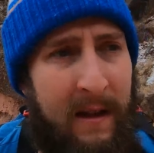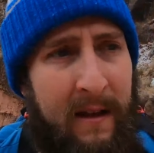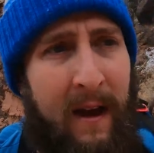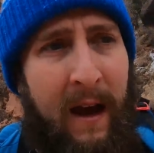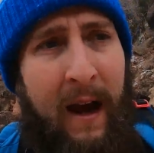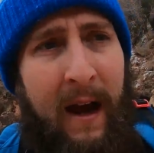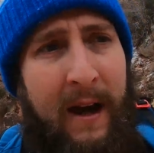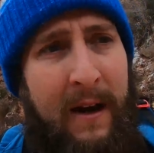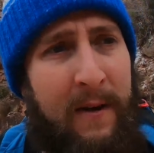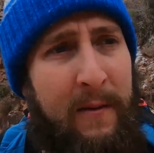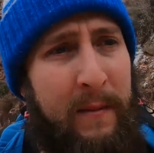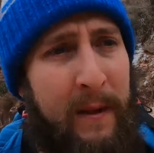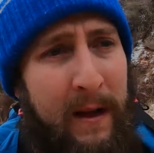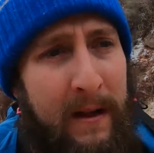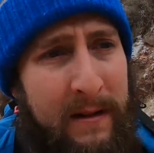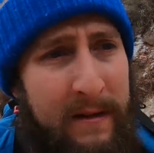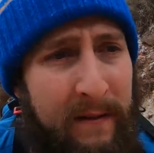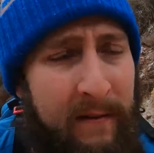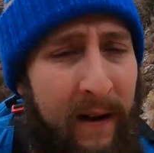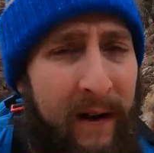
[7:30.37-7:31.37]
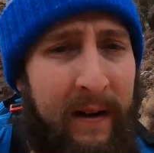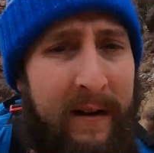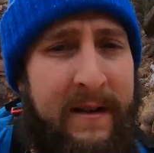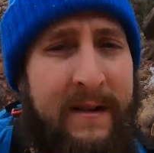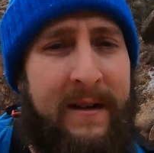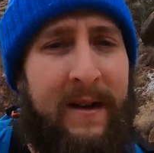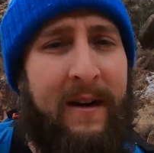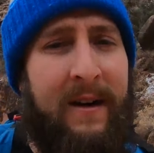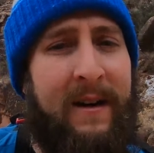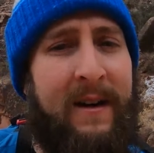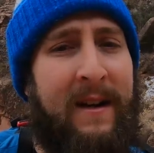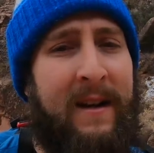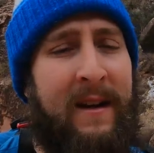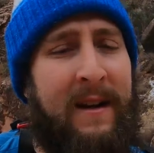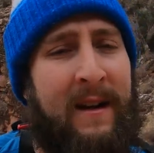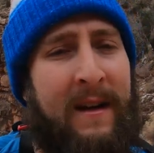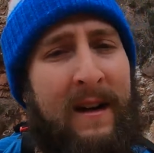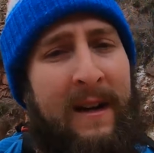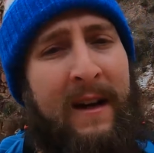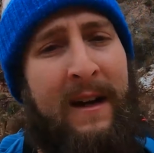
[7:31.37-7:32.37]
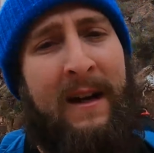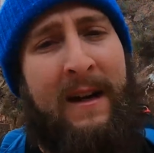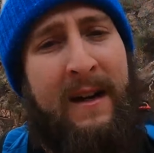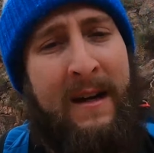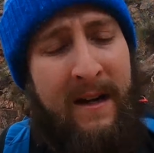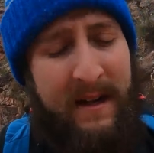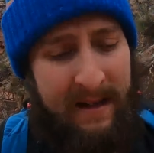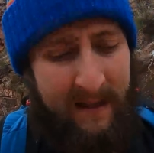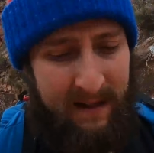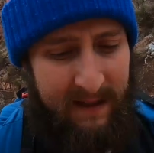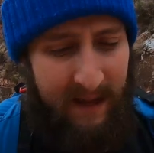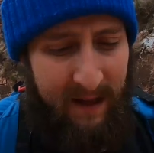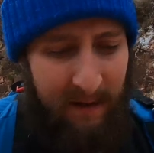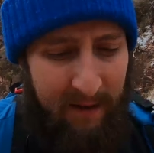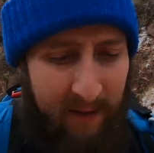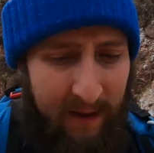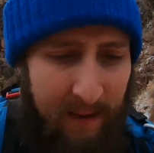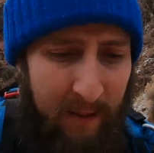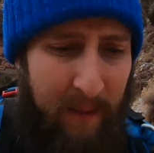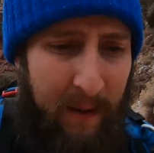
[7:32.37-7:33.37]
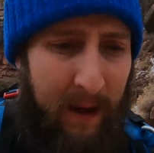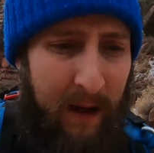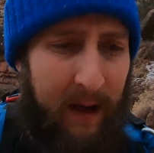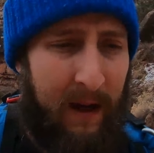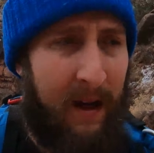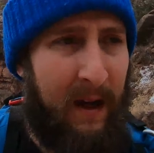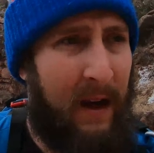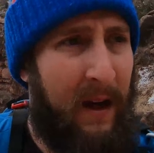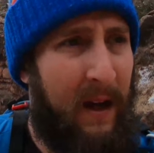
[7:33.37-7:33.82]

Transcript: That Ironman's finally starting to settle in a bit,